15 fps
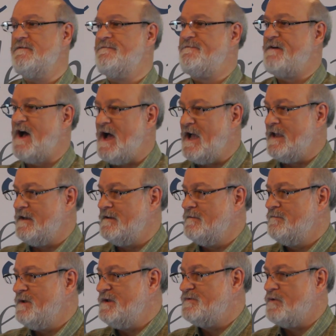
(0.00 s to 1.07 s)
a fight
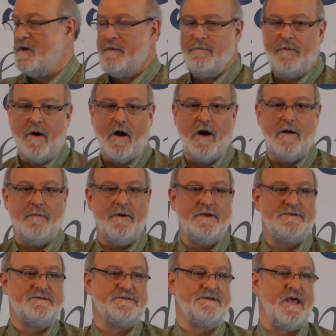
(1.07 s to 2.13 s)
between
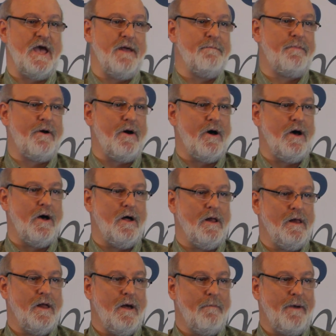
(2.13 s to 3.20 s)
Barnabas and
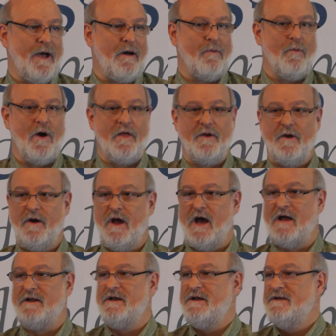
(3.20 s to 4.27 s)
Paul about whether or
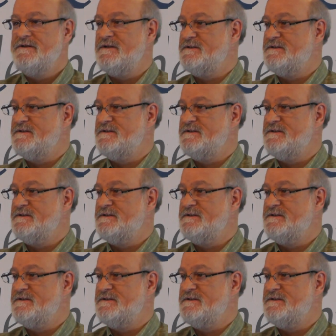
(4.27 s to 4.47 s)
not